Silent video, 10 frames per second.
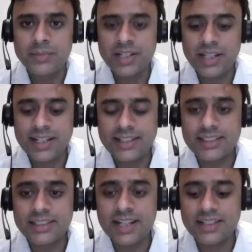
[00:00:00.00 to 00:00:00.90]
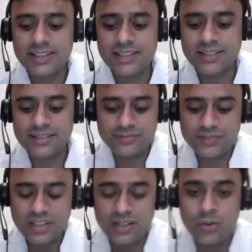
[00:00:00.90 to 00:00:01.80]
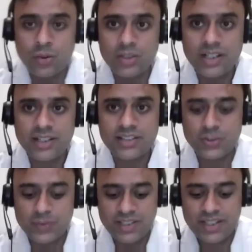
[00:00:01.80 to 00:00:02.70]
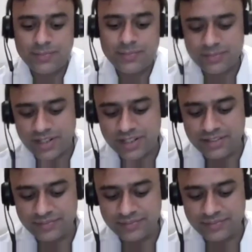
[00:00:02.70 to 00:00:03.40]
But I guess that's the goal that needs to be kept in mind.